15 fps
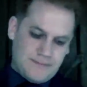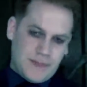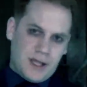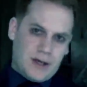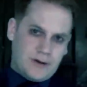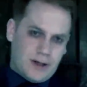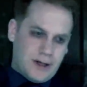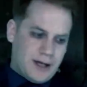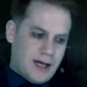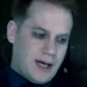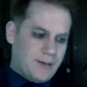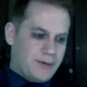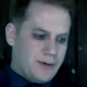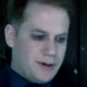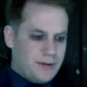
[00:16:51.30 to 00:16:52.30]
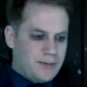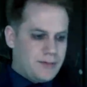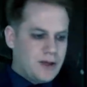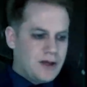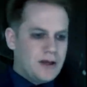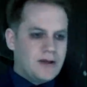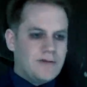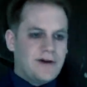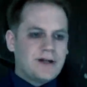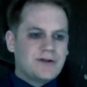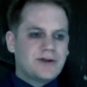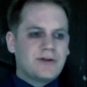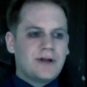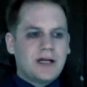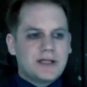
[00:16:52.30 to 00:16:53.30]
are unhappy. The
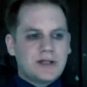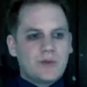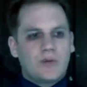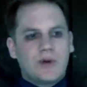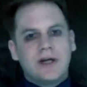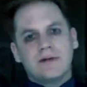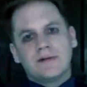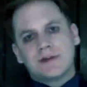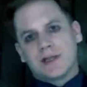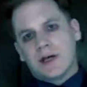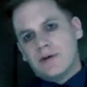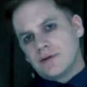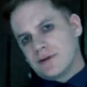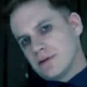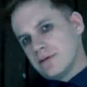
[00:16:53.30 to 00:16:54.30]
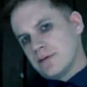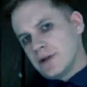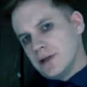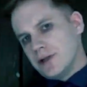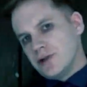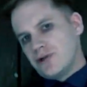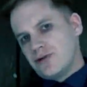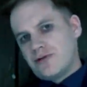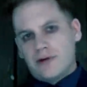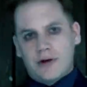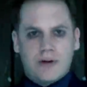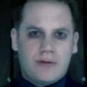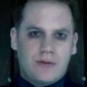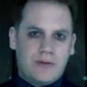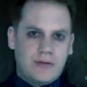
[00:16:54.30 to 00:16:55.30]
Ventru like to wield total
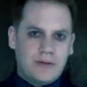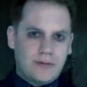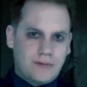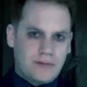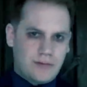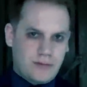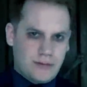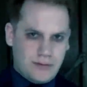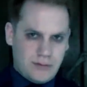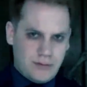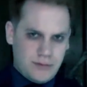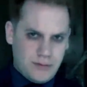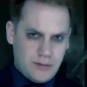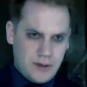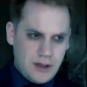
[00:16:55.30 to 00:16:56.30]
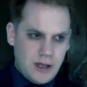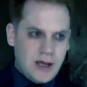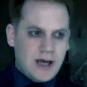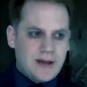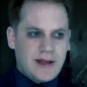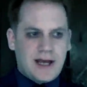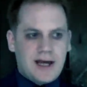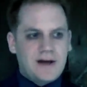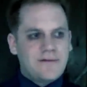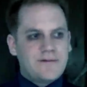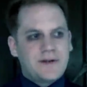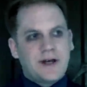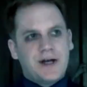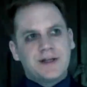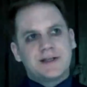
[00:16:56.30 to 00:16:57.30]
control. They have
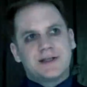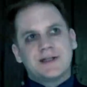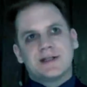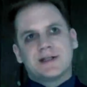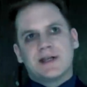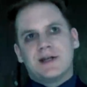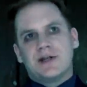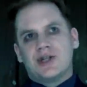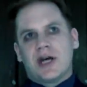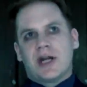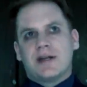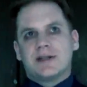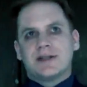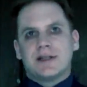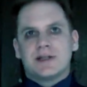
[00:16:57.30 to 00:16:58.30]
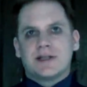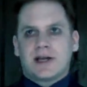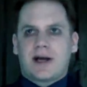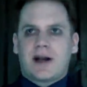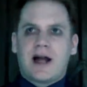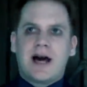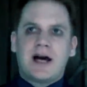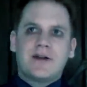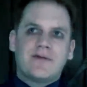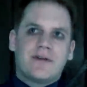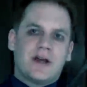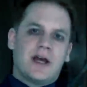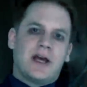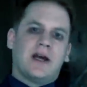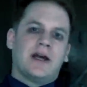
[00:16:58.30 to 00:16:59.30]
done since their genesis. The clan
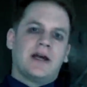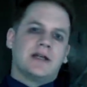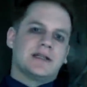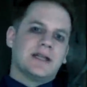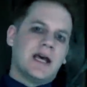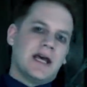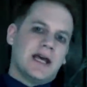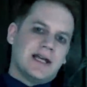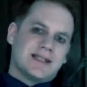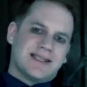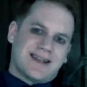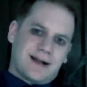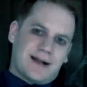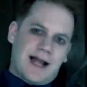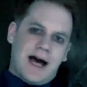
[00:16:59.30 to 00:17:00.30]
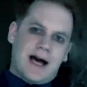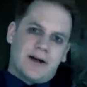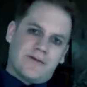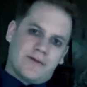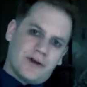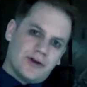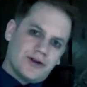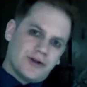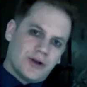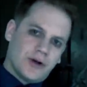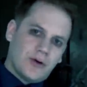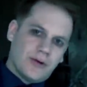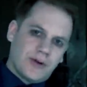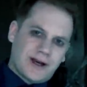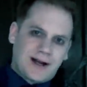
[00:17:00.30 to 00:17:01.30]
of kings is the clan of control,
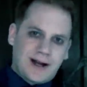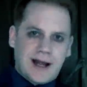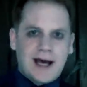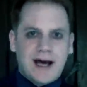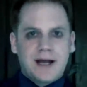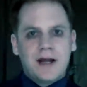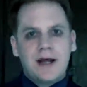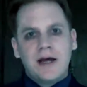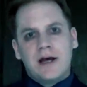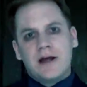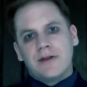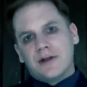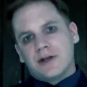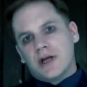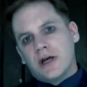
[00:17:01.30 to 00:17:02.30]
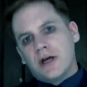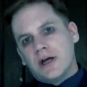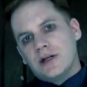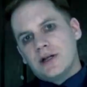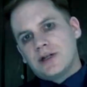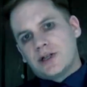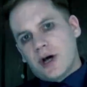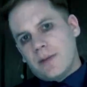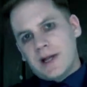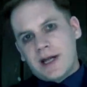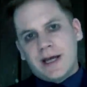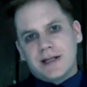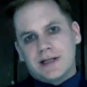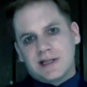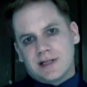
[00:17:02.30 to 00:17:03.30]
the clan that
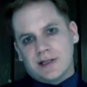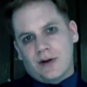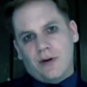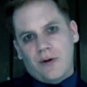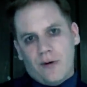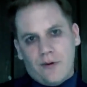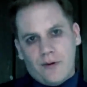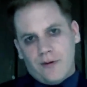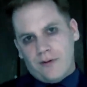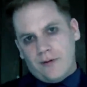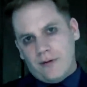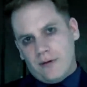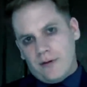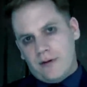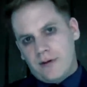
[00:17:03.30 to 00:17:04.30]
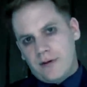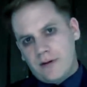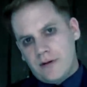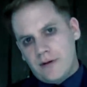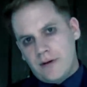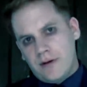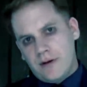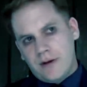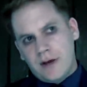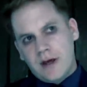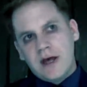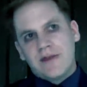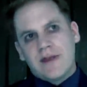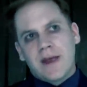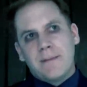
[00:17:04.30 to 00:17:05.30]
dominates all.
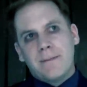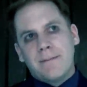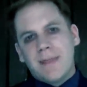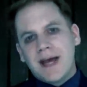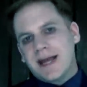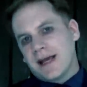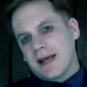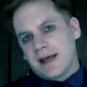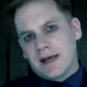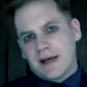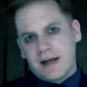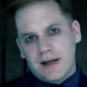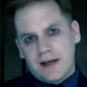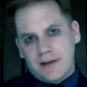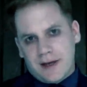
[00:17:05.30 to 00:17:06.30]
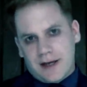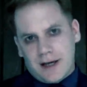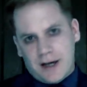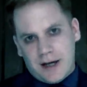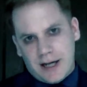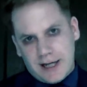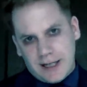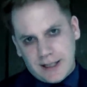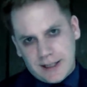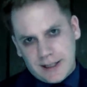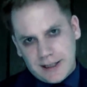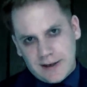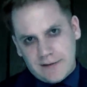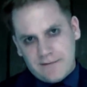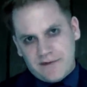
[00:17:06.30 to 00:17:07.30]
They make the kine
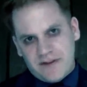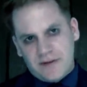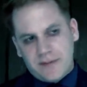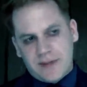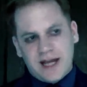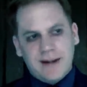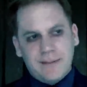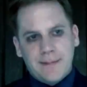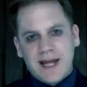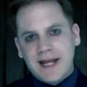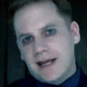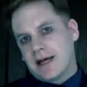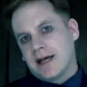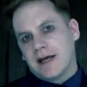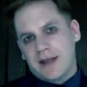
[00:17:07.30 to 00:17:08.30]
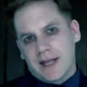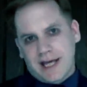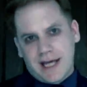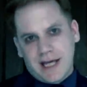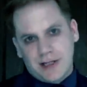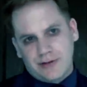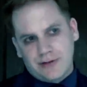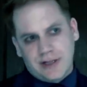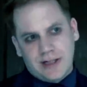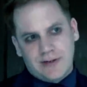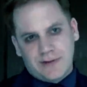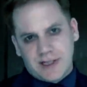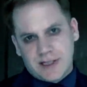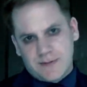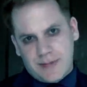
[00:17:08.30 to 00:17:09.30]
love them. They make the kindred
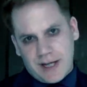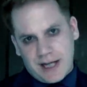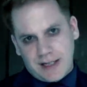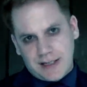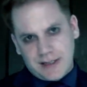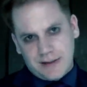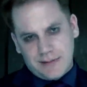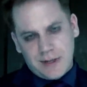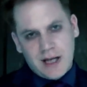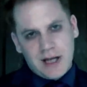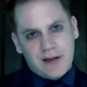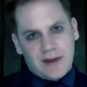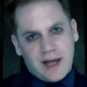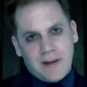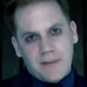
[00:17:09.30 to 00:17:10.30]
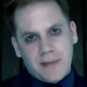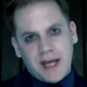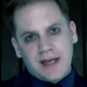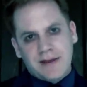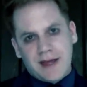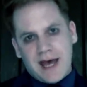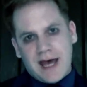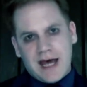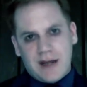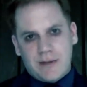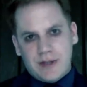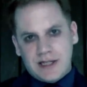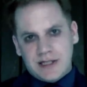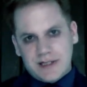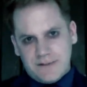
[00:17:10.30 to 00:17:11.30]
respect them. They make their
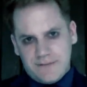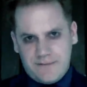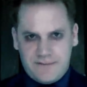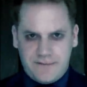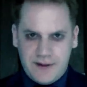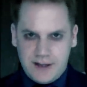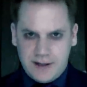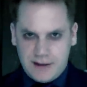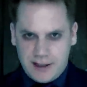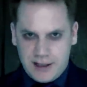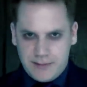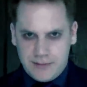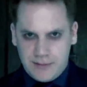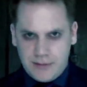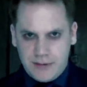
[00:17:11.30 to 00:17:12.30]
enemies fear them.